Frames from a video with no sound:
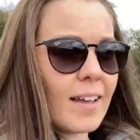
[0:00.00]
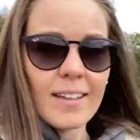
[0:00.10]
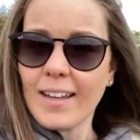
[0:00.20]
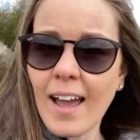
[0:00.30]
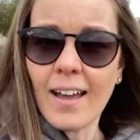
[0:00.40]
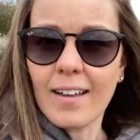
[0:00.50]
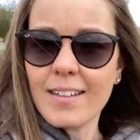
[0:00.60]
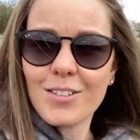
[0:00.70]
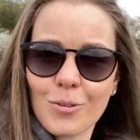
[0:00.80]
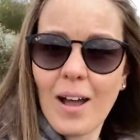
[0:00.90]
yeah,
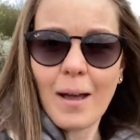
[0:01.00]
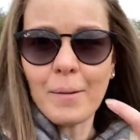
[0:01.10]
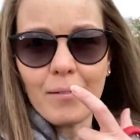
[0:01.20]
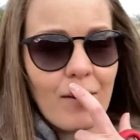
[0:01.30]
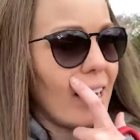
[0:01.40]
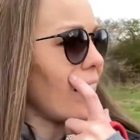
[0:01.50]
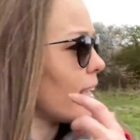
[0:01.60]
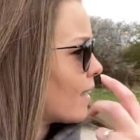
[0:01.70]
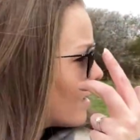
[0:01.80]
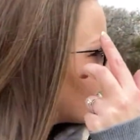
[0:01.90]
it's all happening really,
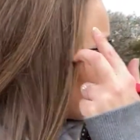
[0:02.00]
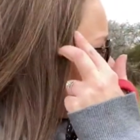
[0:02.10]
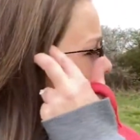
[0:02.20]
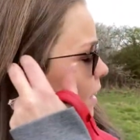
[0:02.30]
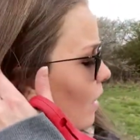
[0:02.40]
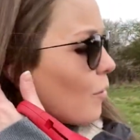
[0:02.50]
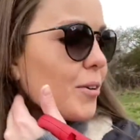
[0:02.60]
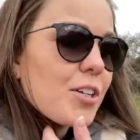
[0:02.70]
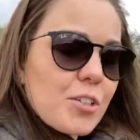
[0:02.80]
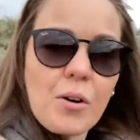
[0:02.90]

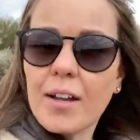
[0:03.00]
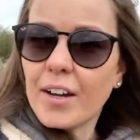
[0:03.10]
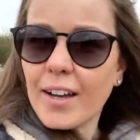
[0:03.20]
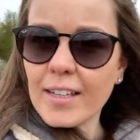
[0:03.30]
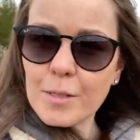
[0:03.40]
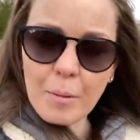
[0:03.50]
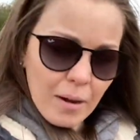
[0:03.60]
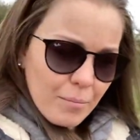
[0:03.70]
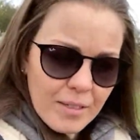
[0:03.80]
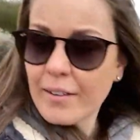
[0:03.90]
which is quite nice, but
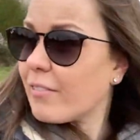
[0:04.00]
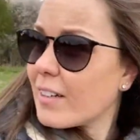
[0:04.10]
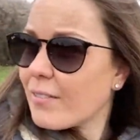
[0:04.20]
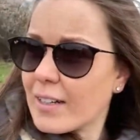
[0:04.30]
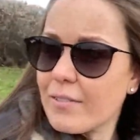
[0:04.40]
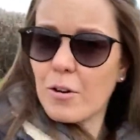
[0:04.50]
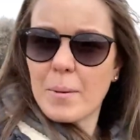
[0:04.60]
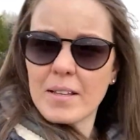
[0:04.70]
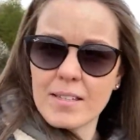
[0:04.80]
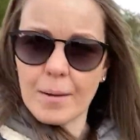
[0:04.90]
I'm definitely ready for a bit
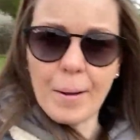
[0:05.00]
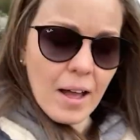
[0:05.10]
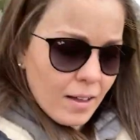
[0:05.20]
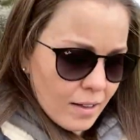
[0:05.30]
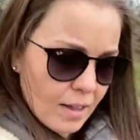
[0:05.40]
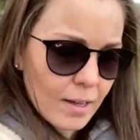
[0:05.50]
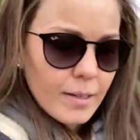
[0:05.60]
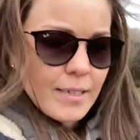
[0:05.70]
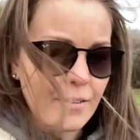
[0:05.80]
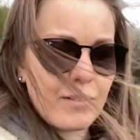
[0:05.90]
of summer.
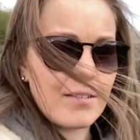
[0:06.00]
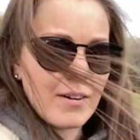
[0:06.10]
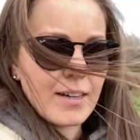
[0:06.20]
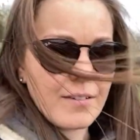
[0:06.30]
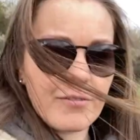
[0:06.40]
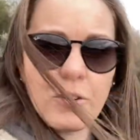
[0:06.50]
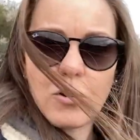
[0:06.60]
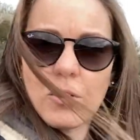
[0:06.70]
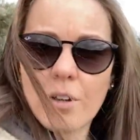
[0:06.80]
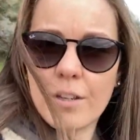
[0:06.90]
Definitely ready
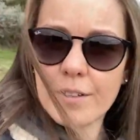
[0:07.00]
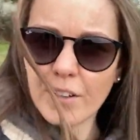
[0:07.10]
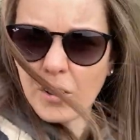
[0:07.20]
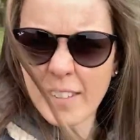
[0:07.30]
for none of